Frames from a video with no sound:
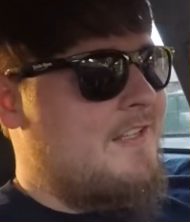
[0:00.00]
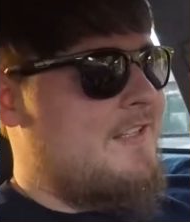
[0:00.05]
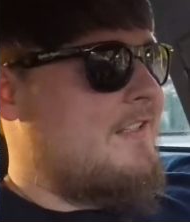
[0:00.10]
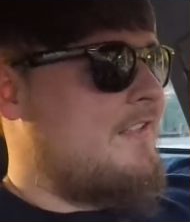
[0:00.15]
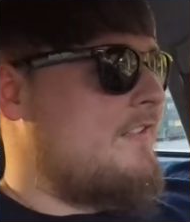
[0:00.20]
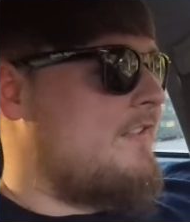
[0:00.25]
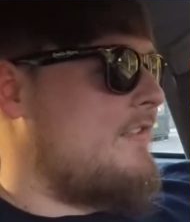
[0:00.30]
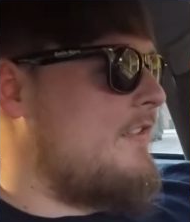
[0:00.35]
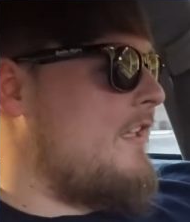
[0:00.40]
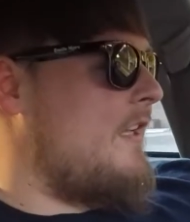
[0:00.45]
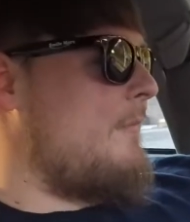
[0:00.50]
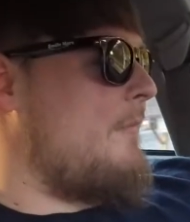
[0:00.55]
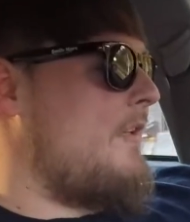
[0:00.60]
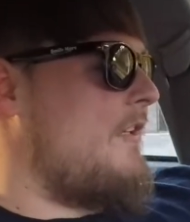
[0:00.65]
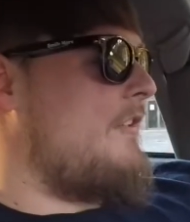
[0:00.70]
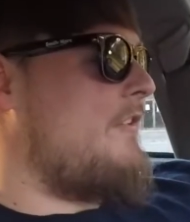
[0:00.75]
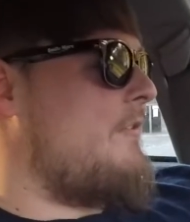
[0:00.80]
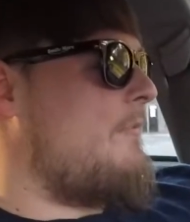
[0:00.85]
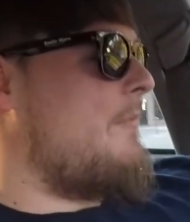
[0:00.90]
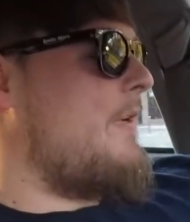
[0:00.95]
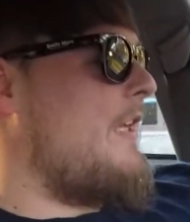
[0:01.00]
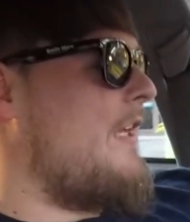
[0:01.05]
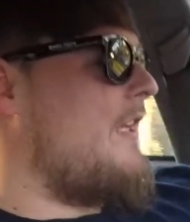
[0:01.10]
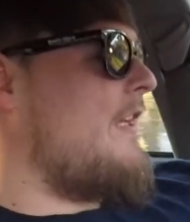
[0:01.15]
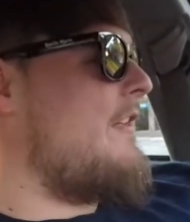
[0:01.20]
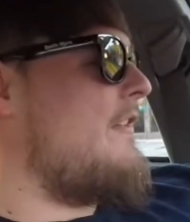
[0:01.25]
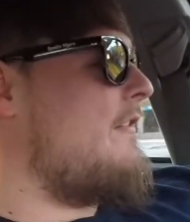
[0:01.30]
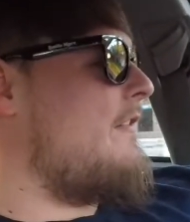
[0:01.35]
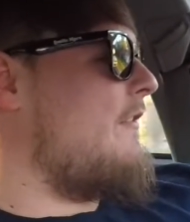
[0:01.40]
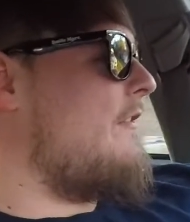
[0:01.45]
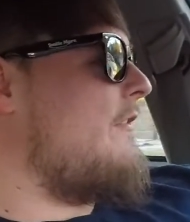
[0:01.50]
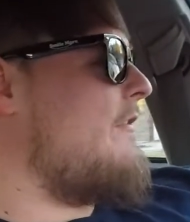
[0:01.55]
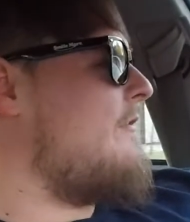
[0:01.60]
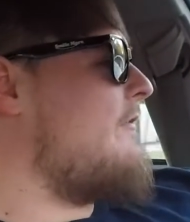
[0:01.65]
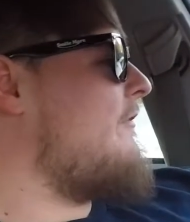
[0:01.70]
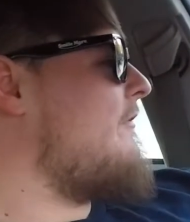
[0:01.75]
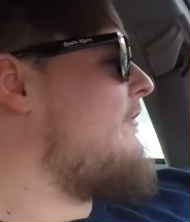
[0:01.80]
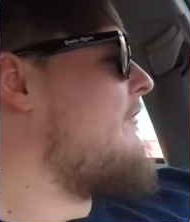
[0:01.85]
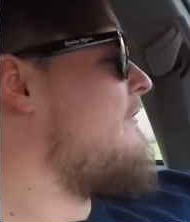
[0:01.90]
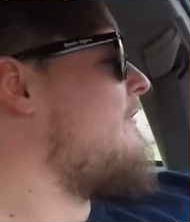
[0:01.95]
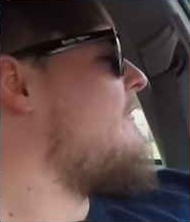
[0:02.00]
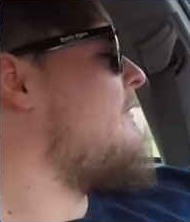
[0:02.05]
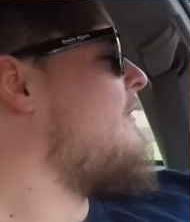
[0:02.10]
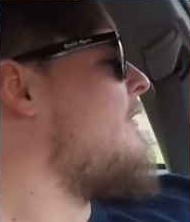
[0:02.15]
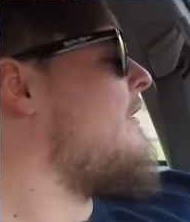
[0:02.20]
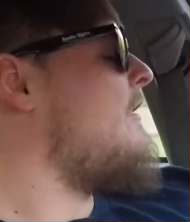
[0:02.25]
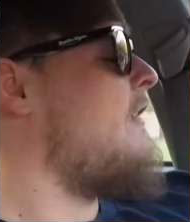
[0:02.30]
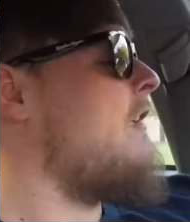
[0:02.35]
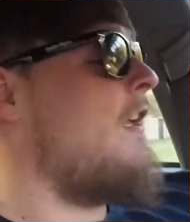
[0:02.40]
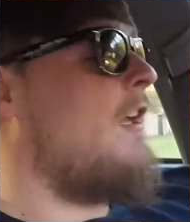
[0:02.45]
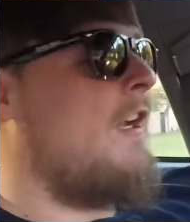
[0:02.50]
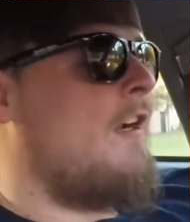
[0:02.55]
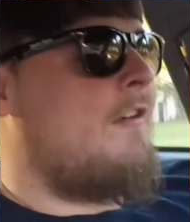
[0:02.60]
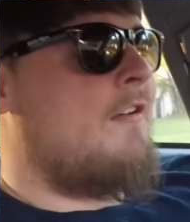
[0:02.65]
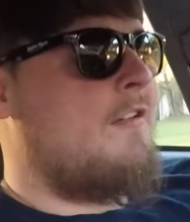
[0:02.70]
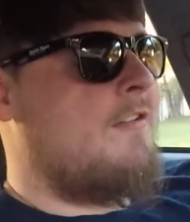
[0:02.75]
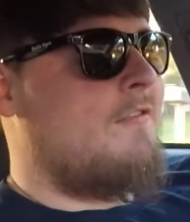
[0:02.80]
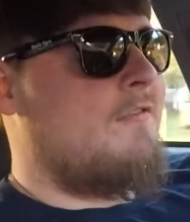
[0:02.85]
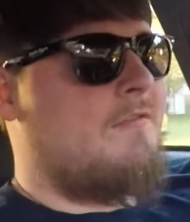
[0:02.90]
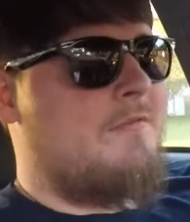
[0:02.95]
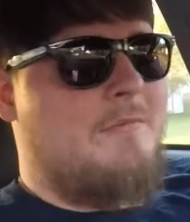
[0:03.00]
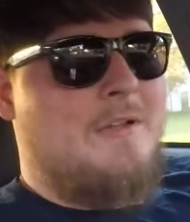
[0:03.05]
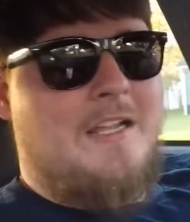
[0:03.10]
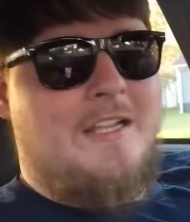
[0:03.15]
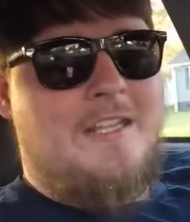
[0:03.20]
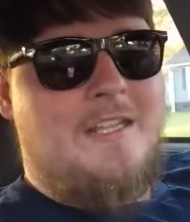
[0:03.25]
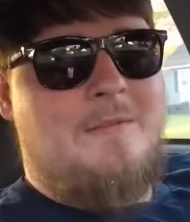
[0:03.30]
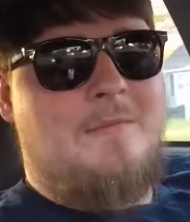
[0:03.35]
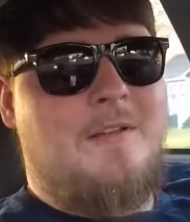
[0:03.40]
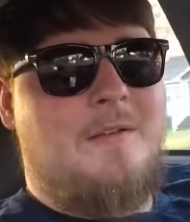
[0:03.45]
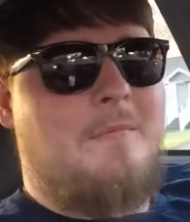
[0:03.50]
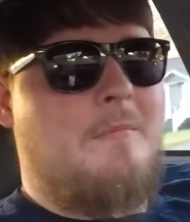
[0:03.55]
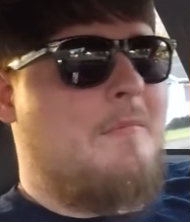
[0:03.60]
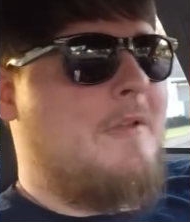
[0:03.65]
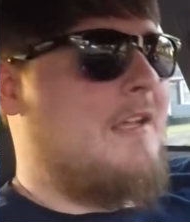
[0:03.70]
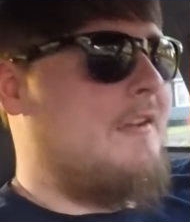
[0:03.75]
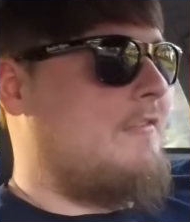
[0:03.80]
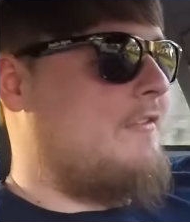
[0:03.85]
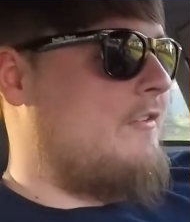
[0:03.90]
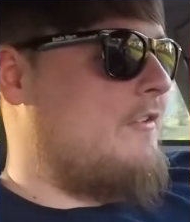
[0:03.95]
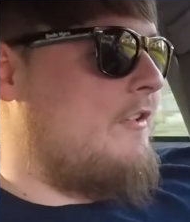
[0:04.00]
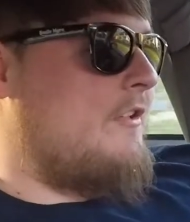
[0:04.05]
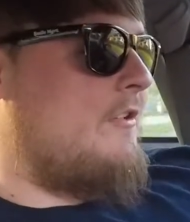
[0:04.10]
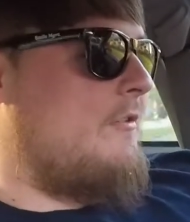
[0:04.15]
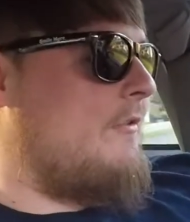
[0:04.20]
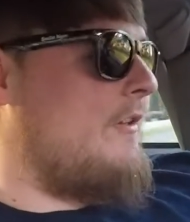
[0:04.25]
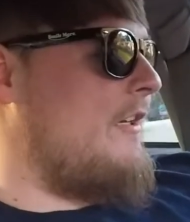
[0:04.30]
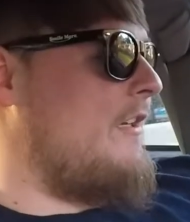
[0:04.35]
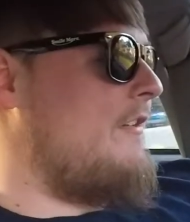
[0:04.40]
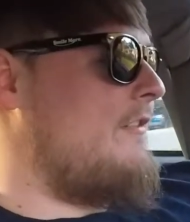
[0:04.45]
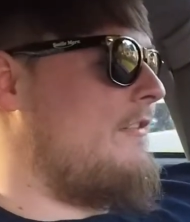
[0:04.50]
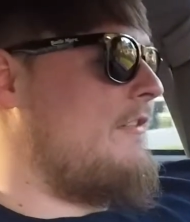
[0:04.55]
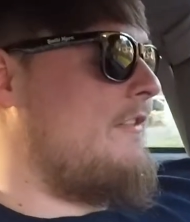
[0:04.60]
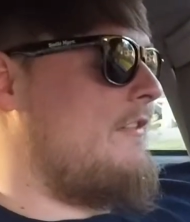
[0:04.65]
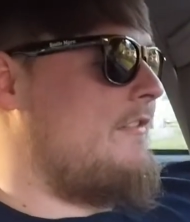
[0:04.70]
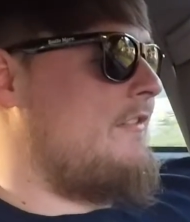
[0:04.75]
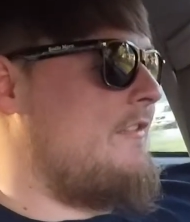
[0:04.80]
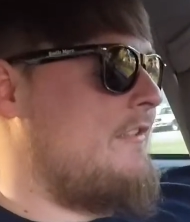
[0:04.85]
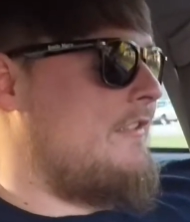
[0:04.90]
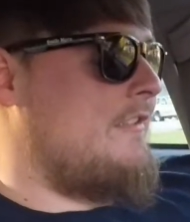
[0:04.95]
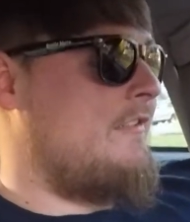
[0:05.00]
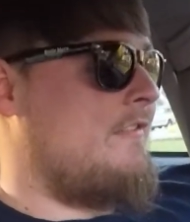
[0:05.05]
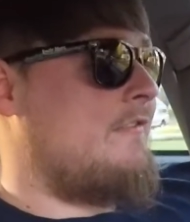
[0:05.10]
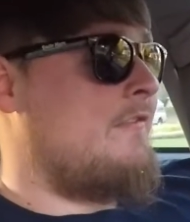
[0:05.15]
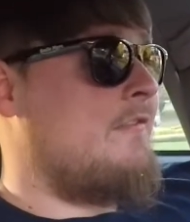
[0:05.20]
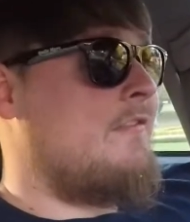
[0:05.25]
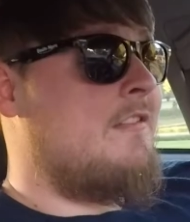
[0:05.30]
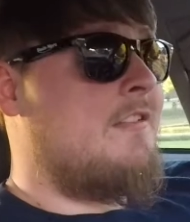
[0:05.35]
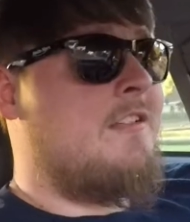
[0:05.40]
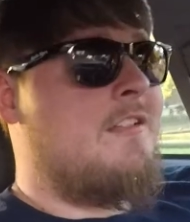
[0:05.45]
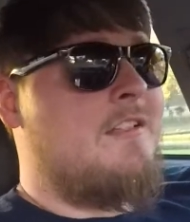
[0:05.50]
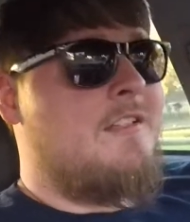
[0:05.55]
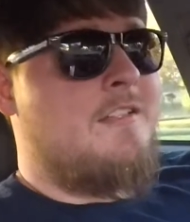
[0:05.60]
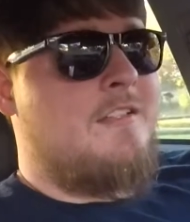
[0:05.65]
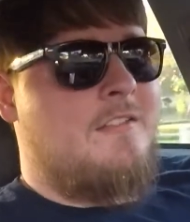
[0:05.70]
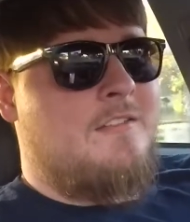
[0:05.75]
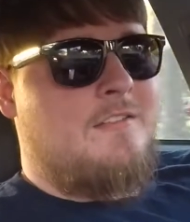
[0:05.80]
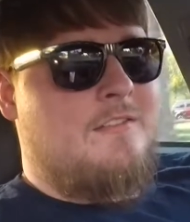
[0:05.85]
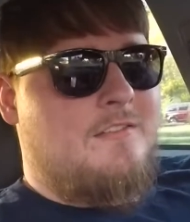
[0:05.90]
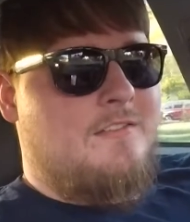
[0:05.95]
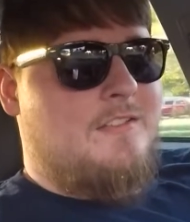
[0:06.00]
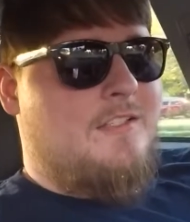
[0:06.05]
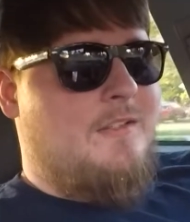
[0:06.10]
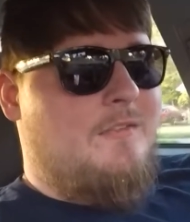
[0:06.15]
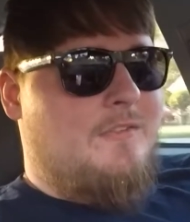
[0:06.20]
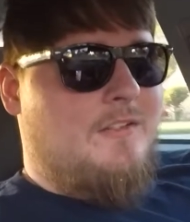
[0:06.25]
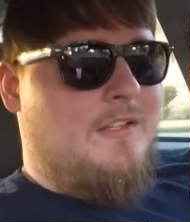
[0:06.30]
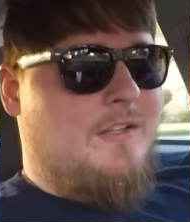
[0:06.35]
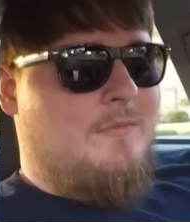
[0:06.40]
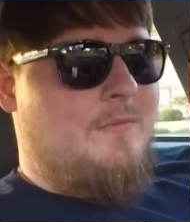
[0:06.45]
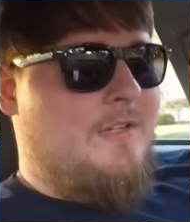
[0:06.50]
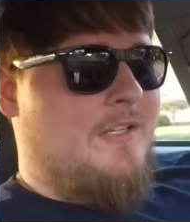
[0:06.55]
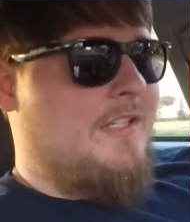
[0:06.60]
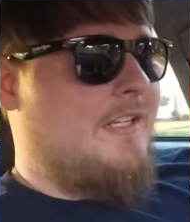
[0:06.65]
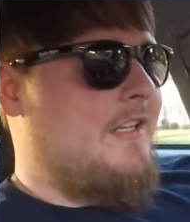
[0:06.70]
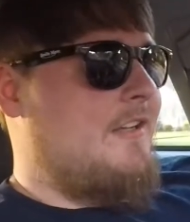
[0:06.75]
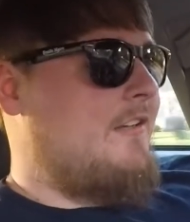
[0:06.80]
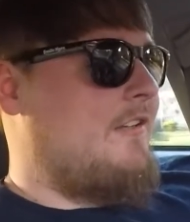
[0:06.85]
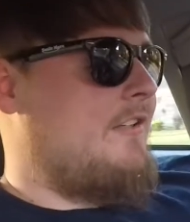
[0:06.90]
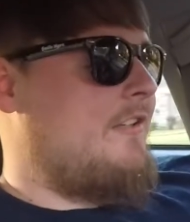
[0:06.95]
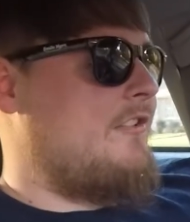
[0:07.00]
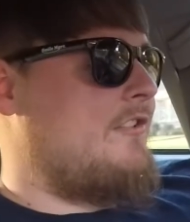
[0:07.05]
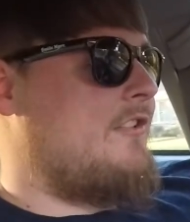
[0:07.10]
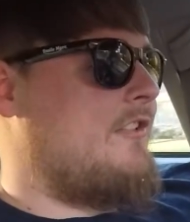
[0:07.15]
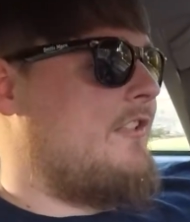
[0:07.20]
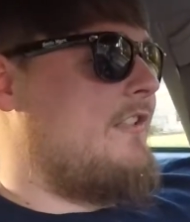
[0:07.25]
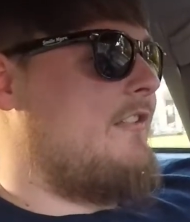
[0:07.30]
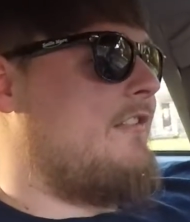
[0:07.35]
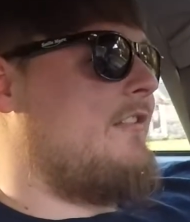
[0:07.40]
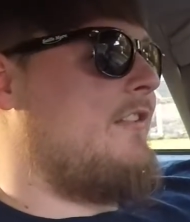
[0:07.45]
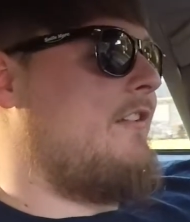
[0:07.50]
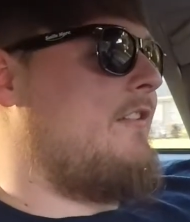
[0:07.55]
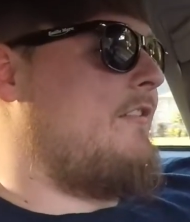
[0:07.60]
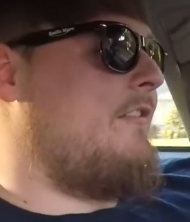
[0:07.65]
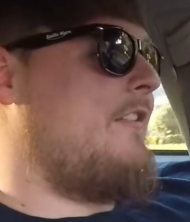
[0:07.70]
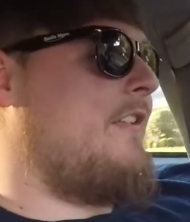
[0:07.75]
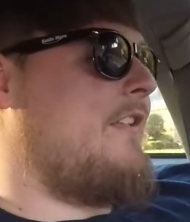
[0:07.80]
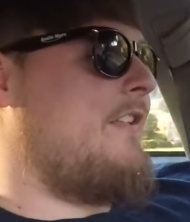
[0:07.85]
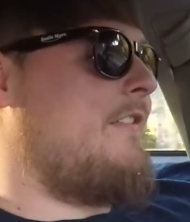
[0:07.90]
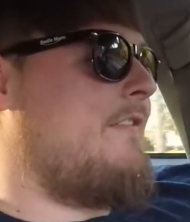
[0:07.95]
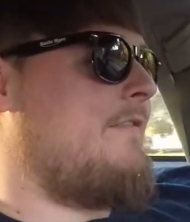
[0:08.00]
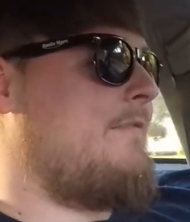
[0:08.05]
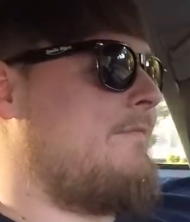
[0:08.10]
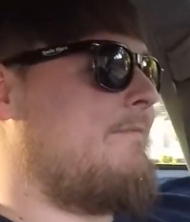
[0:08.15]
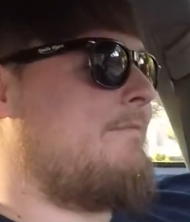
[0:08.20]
It's not been too bad, so I don't know. Might keep coming back for a little while until it just seems like it went down to a shit show, and then